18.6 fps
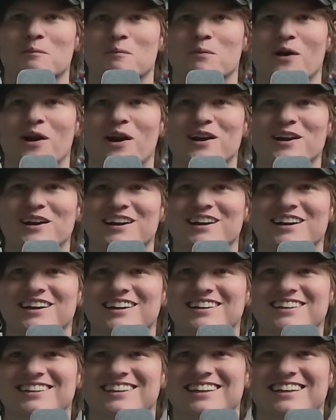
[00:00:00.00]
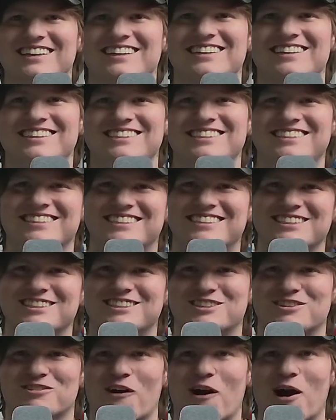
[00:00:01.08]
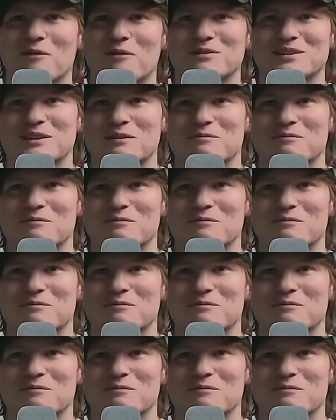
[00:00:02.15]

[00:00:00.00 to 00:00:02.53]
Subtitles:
Break. She's just robbing the